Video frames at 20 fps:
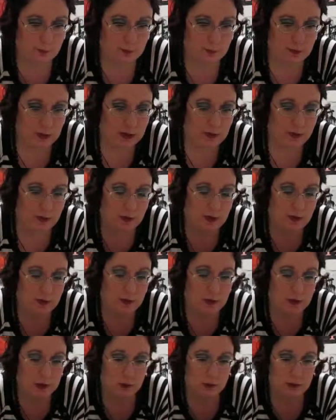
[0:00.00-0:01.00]
it's then
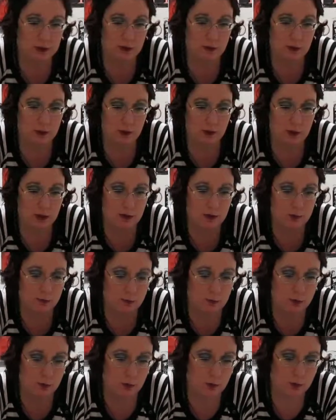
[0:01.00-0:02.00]
that you meet
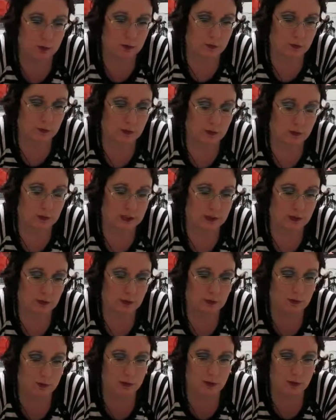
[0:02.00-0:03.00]
Marius, who is a
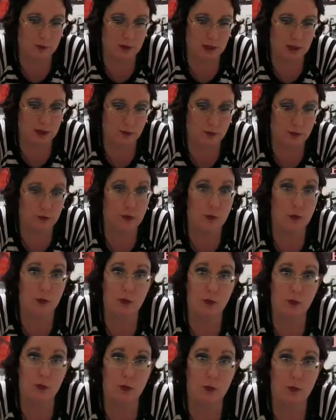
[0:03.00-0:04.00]
leader of the biggest
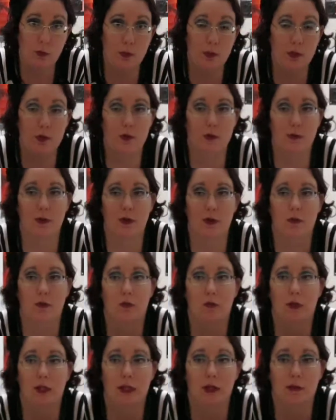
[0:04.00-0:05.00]
student group
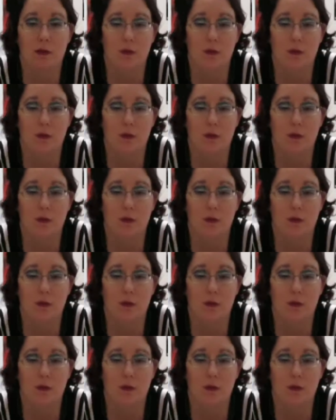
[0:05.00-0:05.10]
that's leading